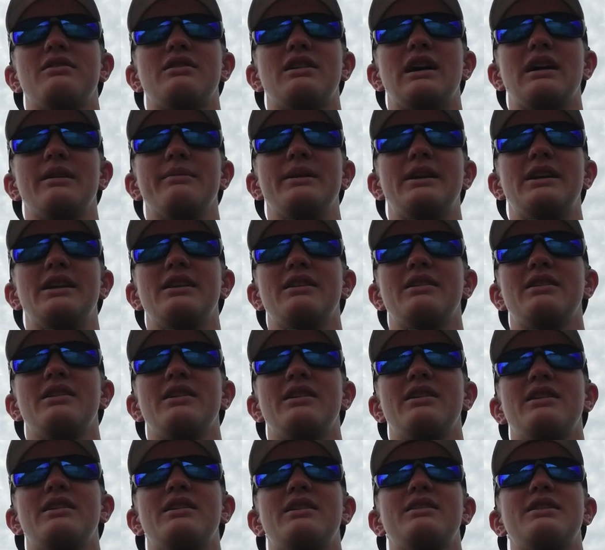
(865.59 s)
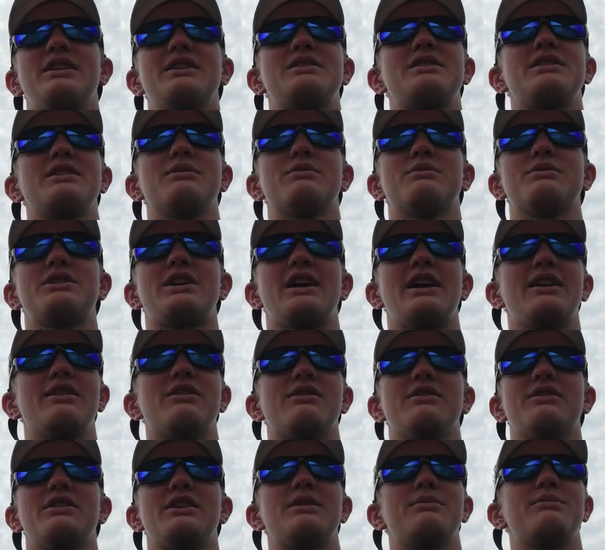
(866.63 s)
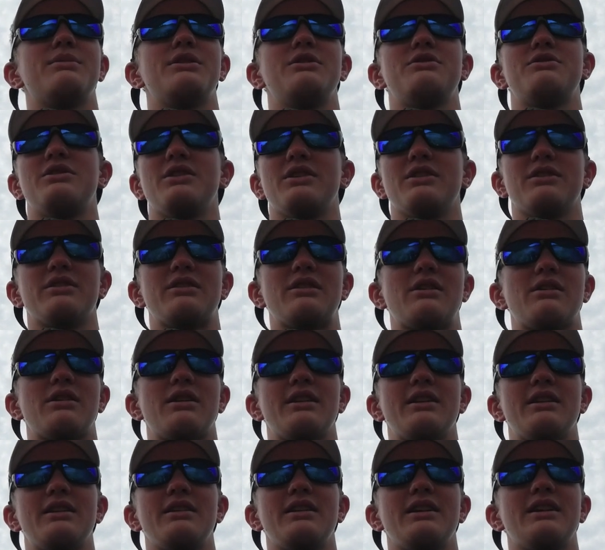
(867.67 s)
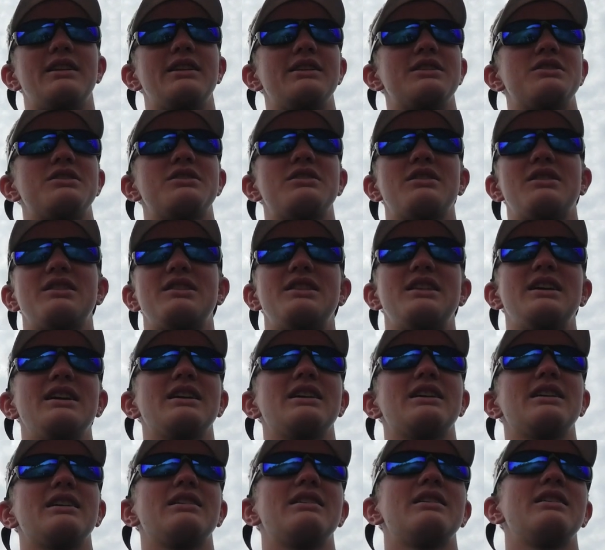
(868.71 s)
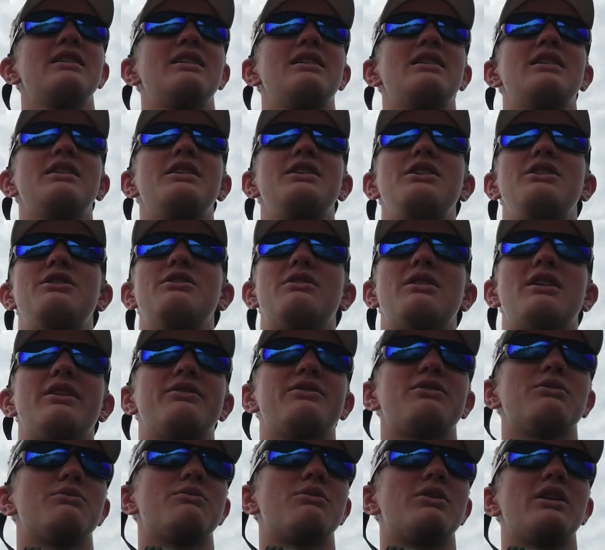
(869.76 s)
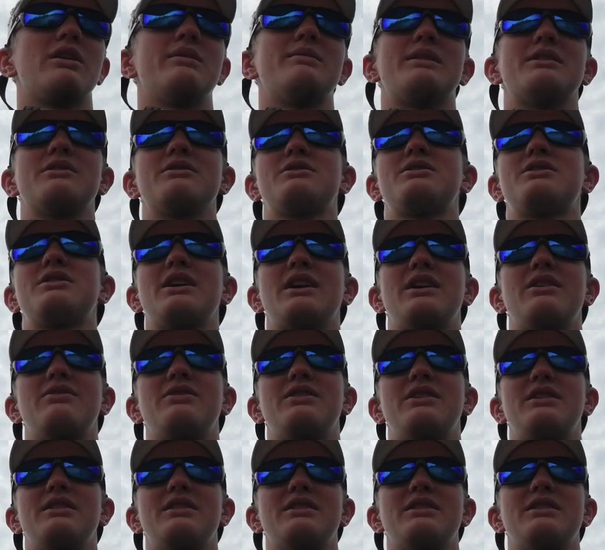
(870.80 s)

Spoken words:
I mean, this thing will take all the abuse you can throw at it. It is thick. You don't have to worry about safety.